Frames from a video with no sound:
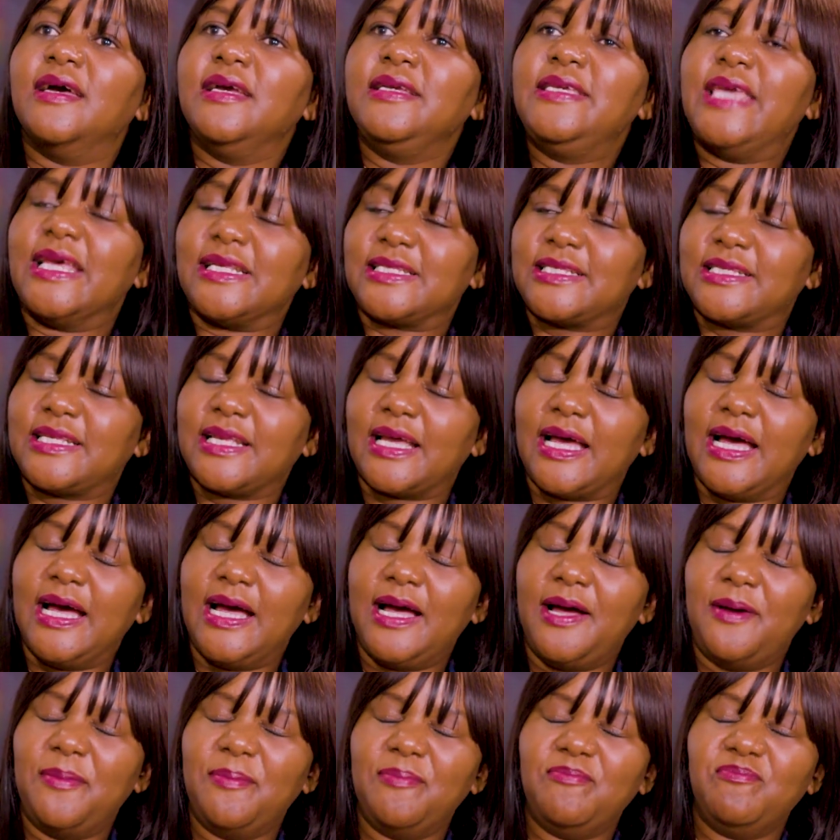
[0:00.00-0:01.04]
Yes.
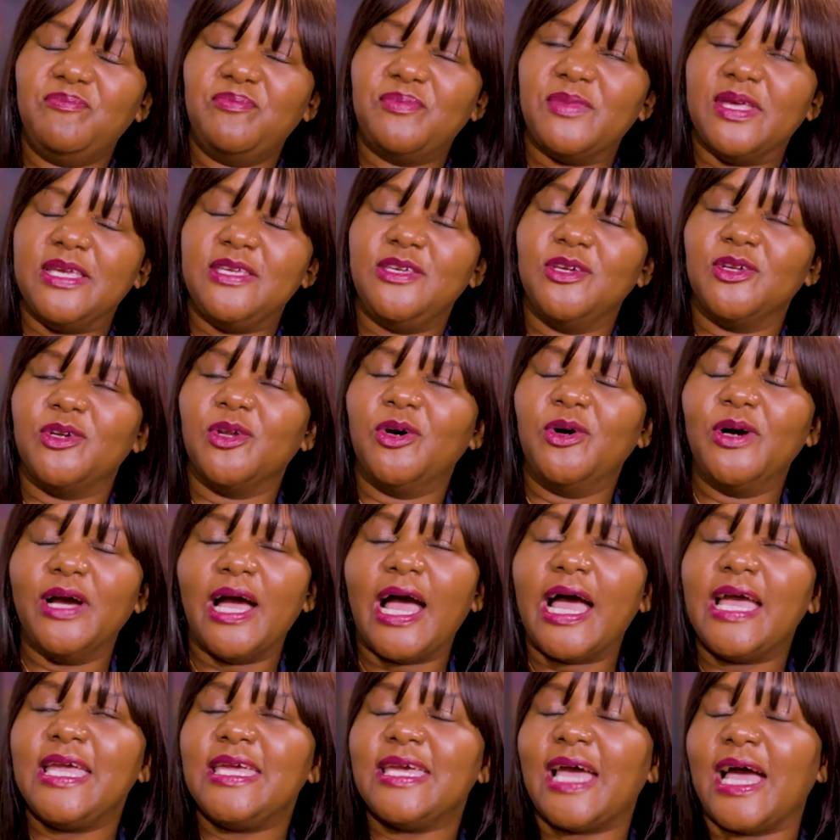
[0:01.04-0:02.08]

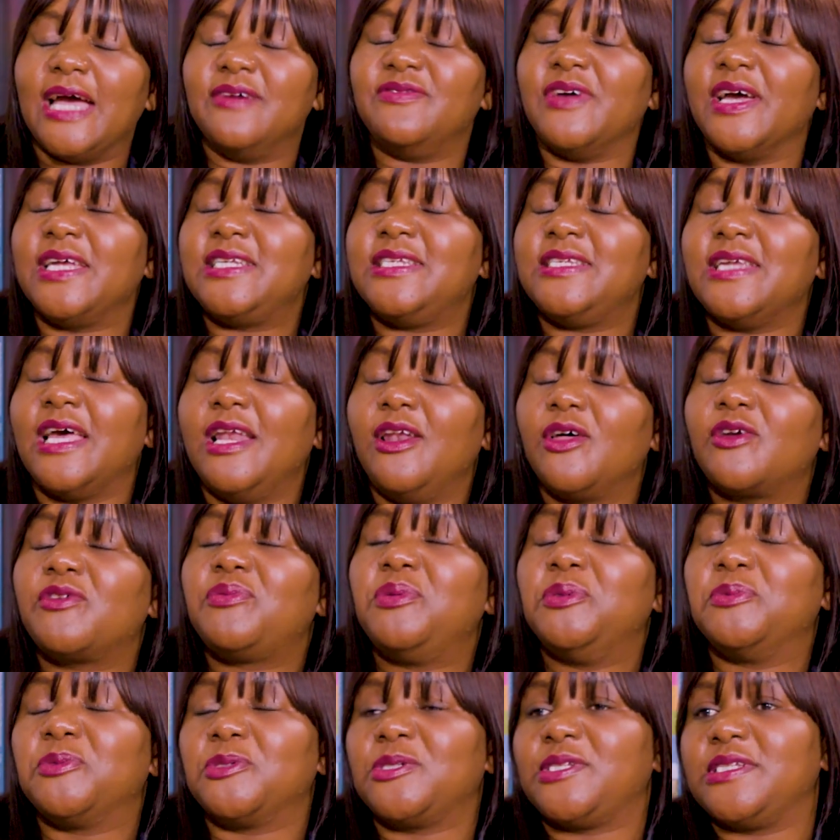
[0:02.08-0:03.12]
I've had a lot of
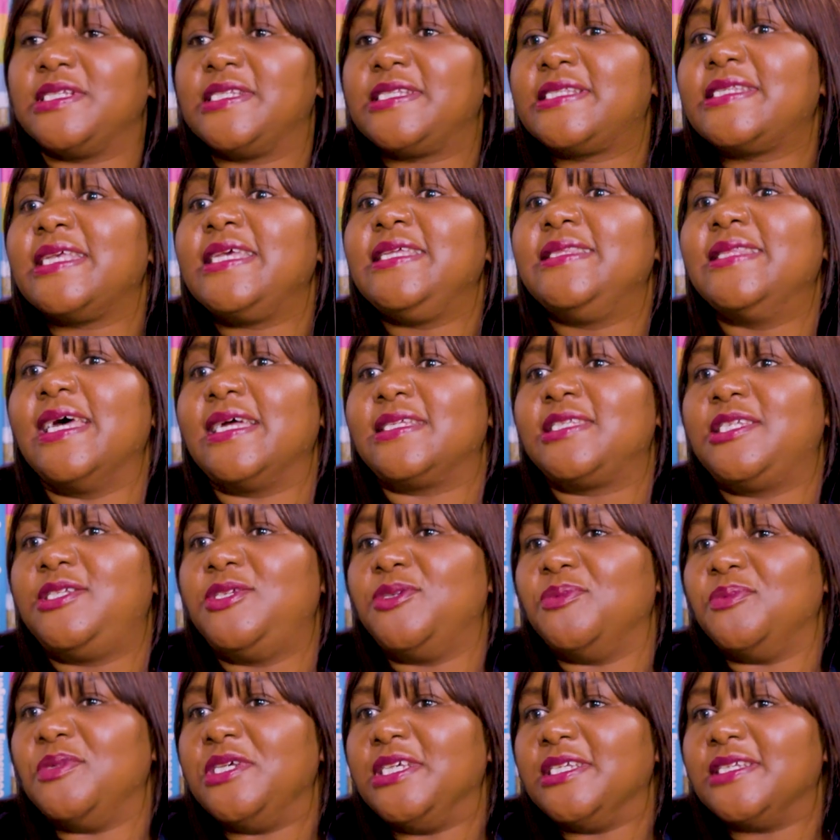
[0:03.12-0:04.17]
people say that to
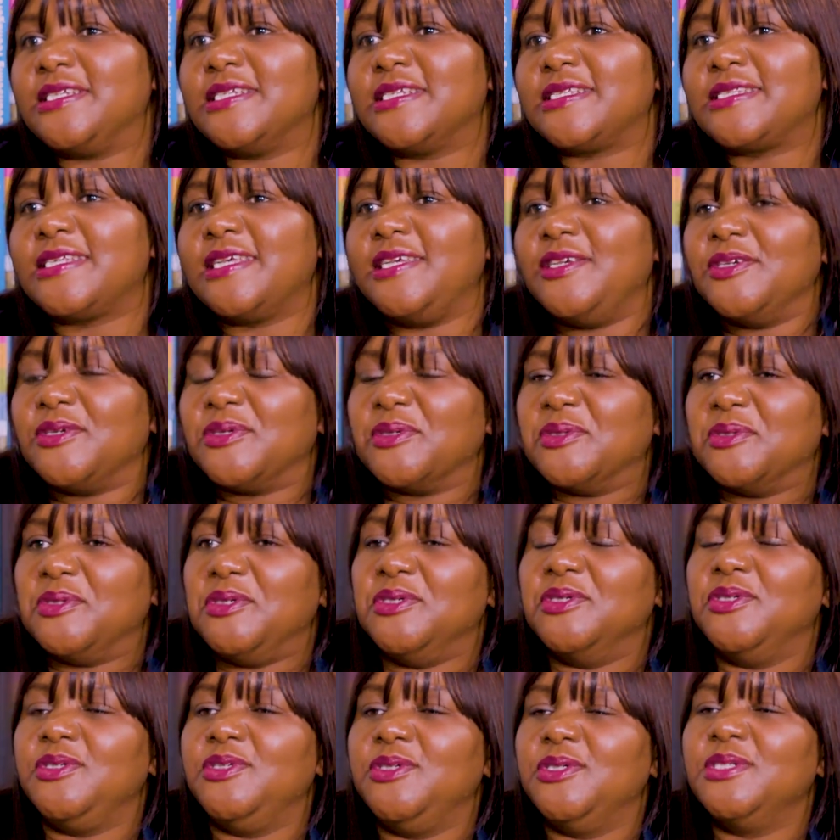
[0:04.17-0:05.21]
me, to say, you
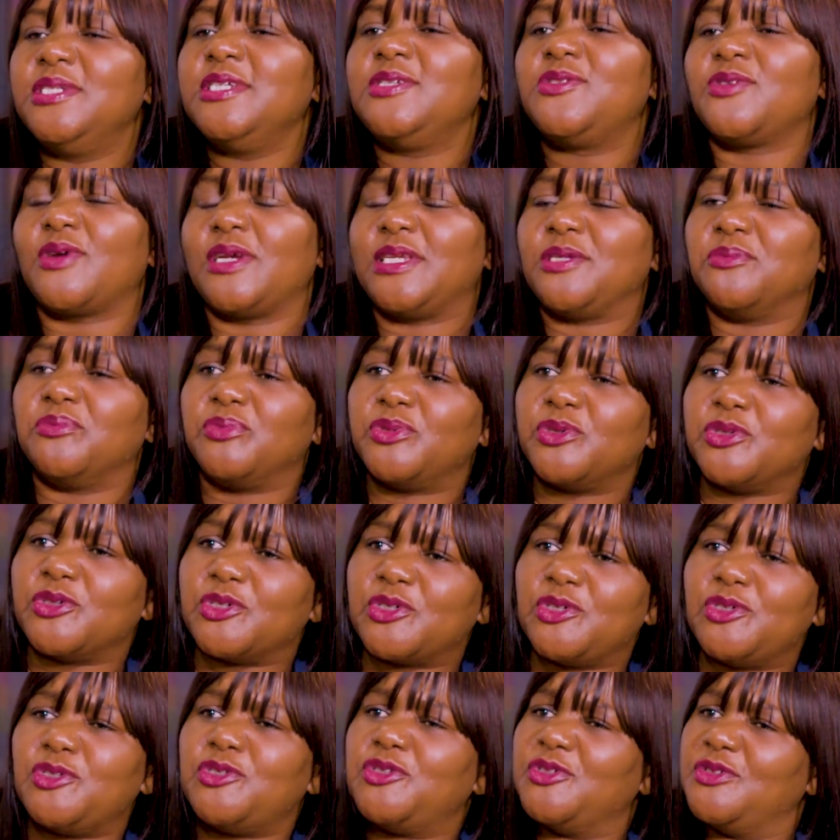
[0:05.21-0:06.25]
need to write a book.
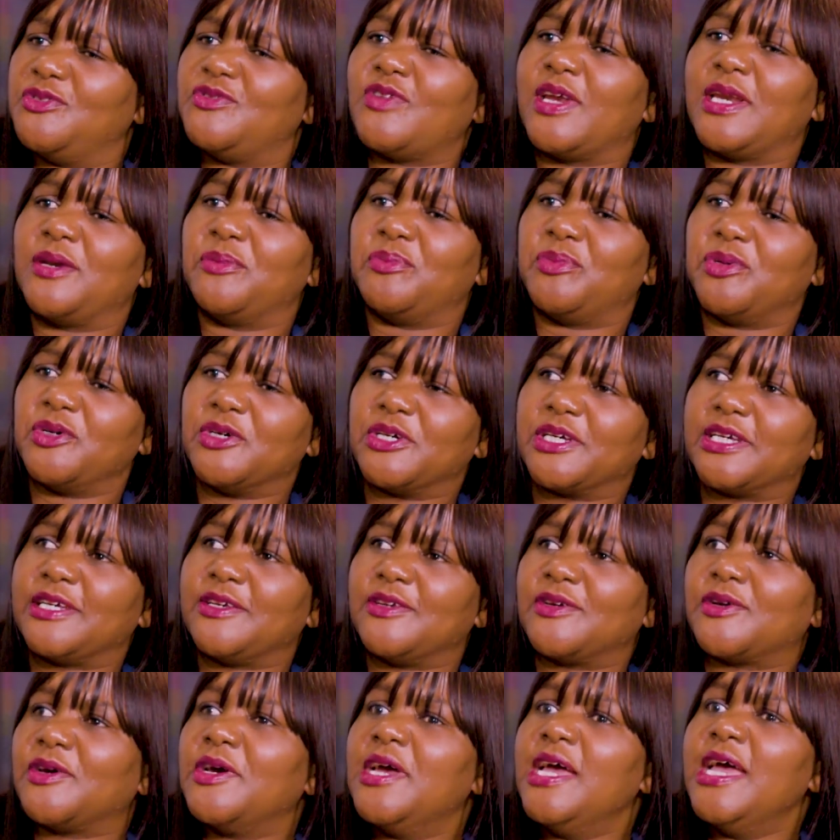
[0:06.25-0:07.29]
You should write a book,
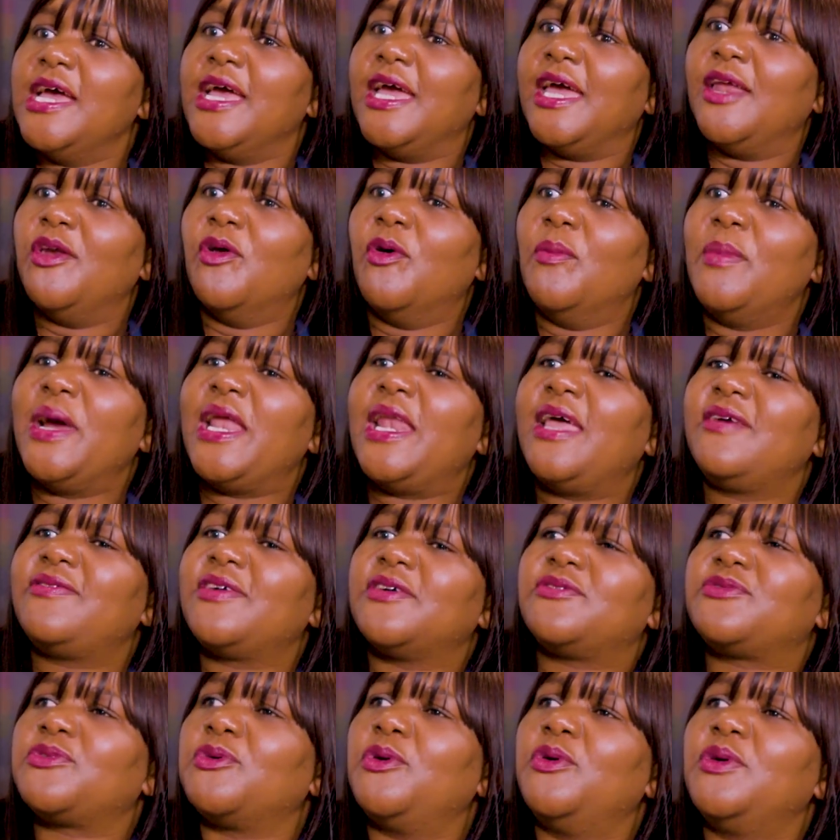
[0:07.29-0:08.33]
And all my life,
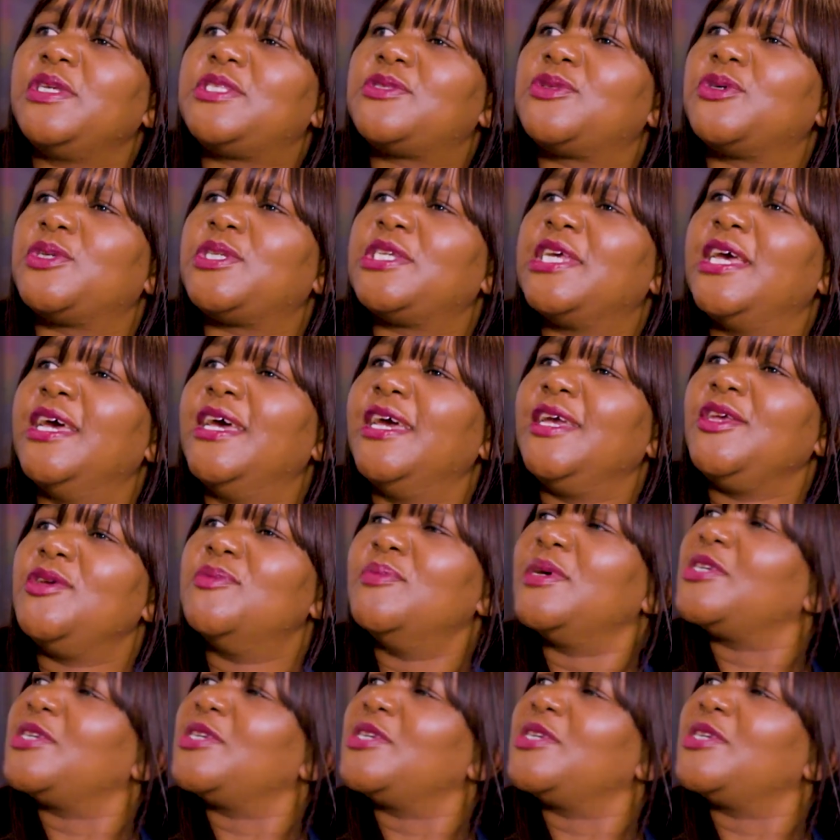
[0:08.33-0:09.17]
I've always thought, you